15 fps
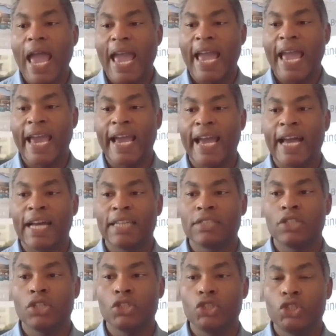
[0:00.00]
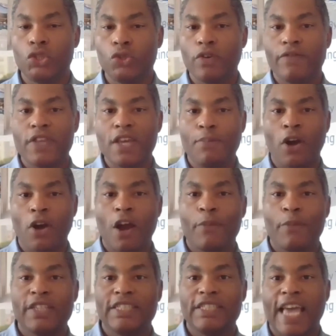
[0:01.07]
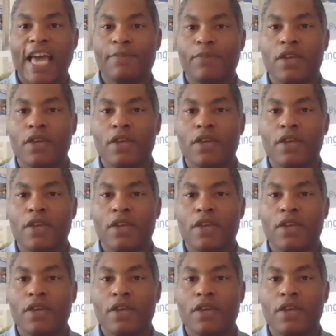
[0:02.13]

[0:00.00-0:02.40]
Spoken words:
And 2 of the apartments had